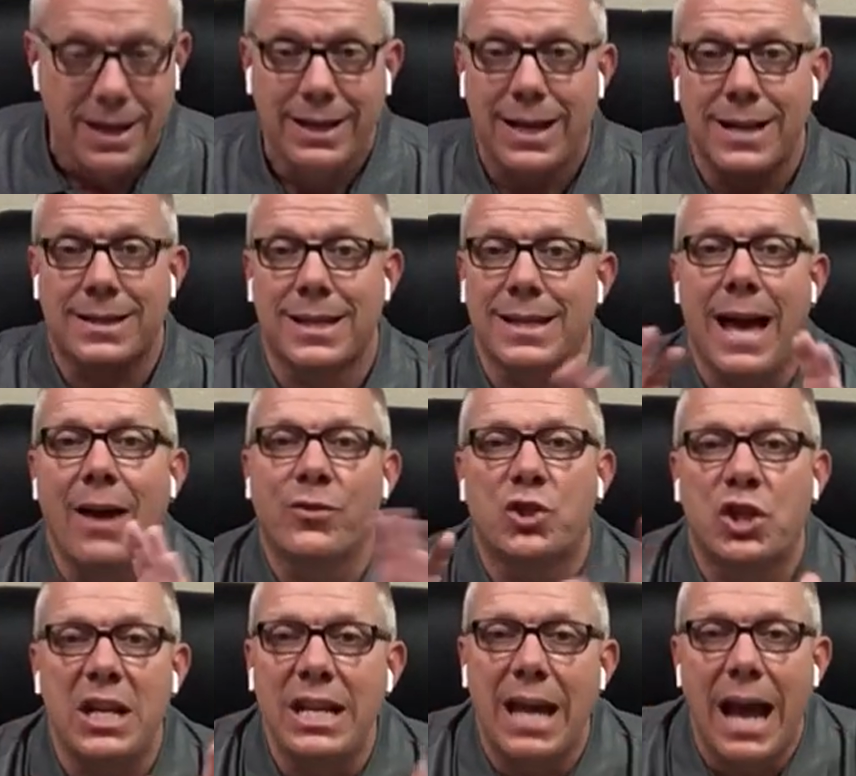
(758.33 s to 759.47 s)
God says, I've
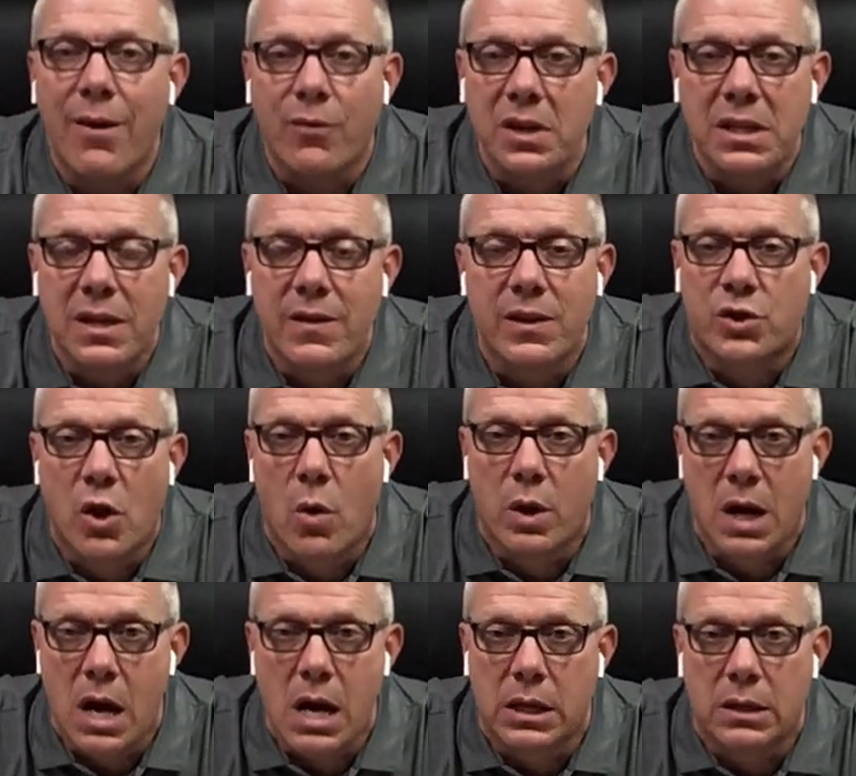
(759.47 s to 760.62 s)
seen everything that's going
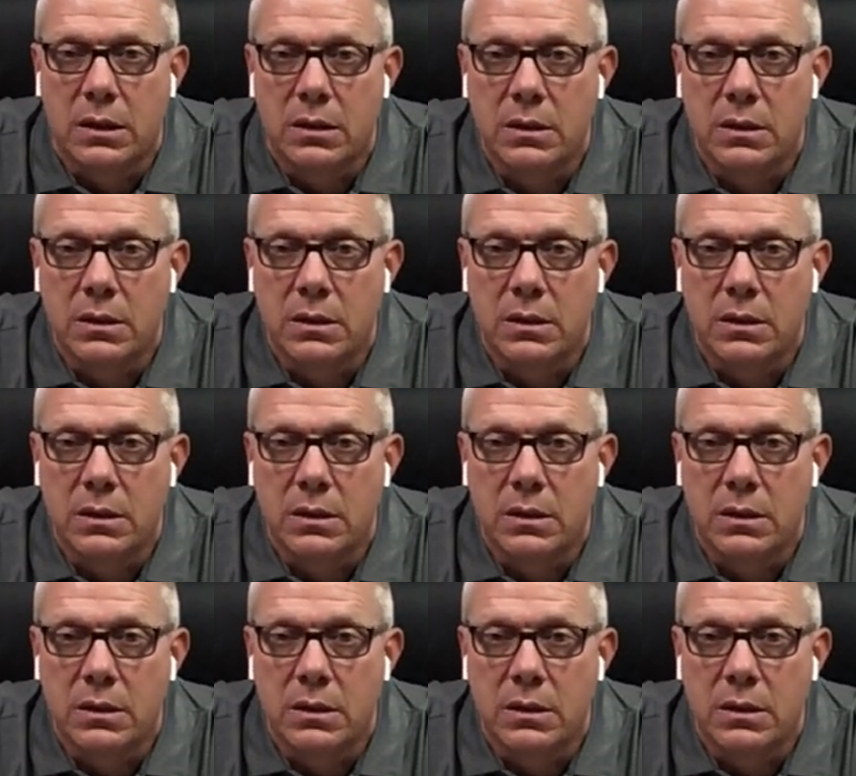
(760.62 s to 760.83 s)
on.